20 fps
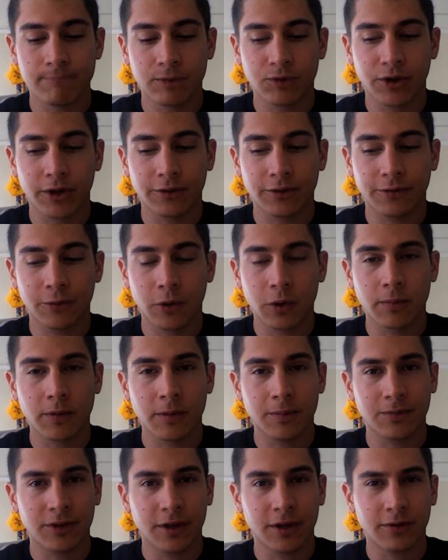transform
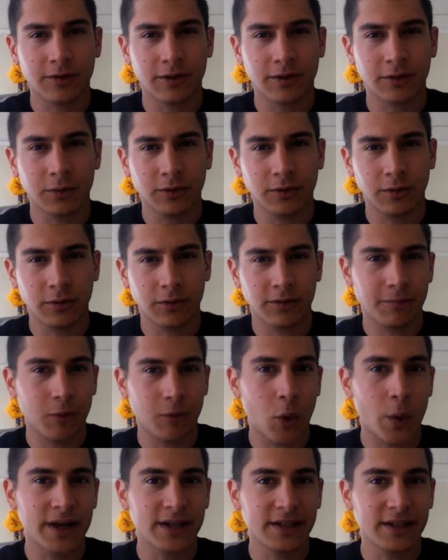themselves into a sort of
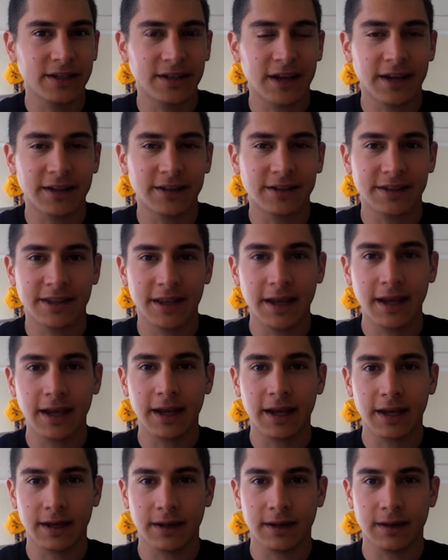poeticized
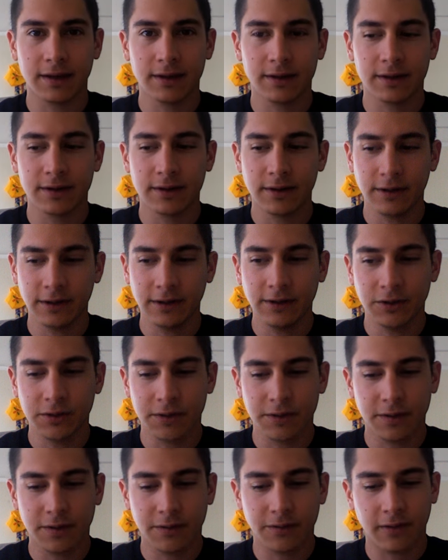thinking so
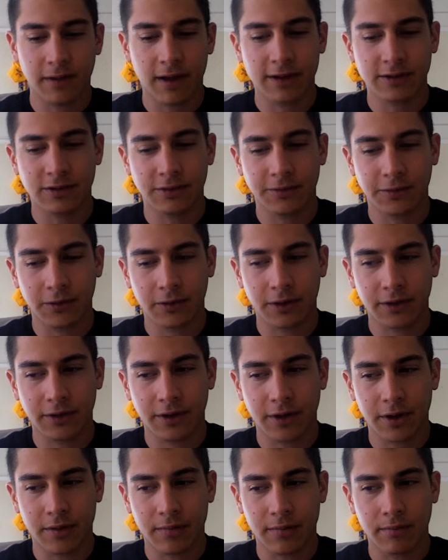that the philosopher
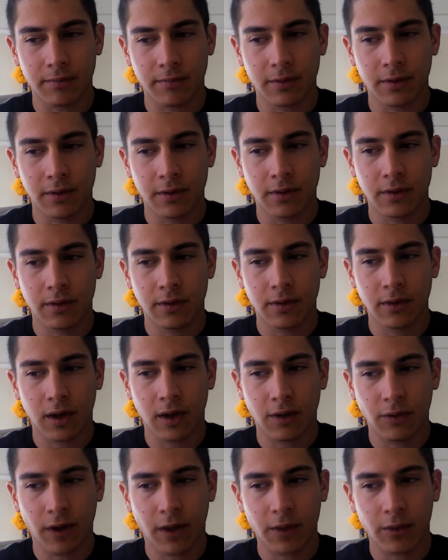could come,
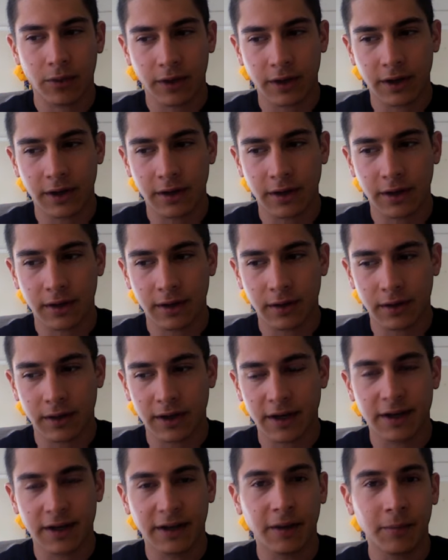uh, rather than uh,
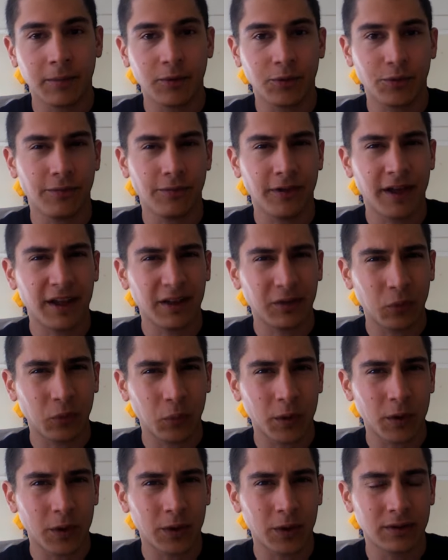in an attempt to reflect the
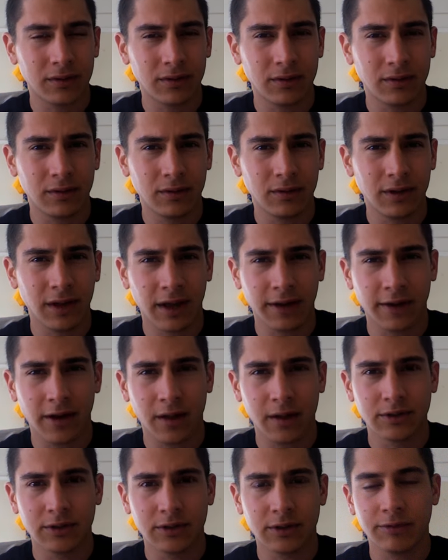world to gain
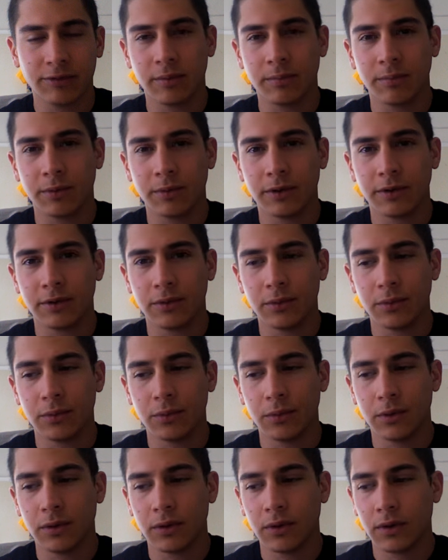knowledge of it, but
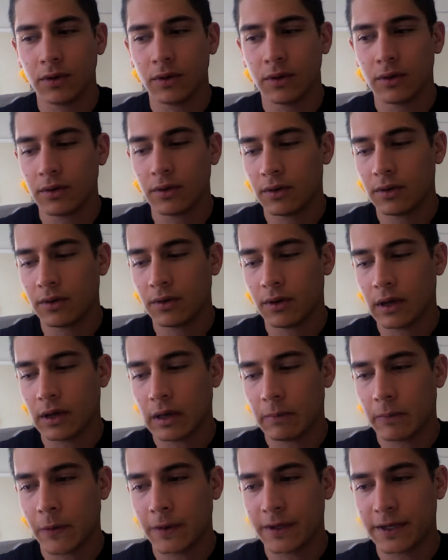to
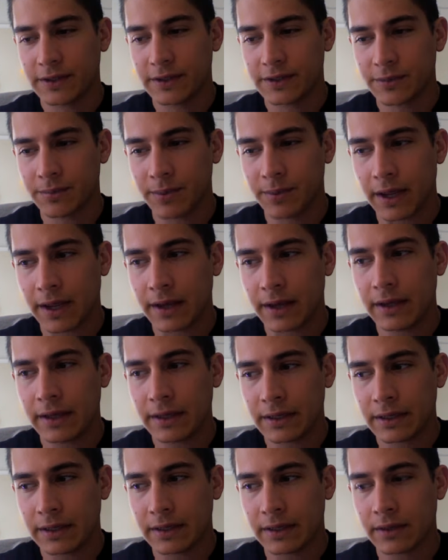uh, participate
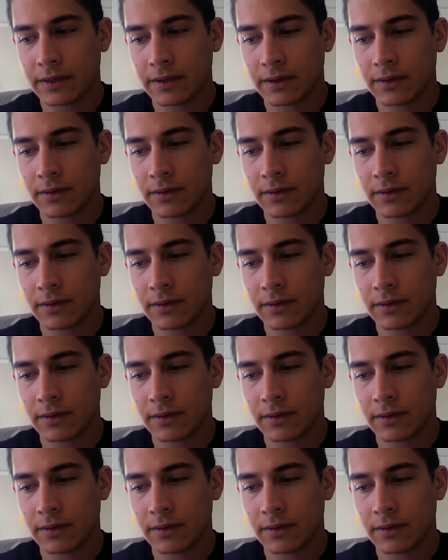in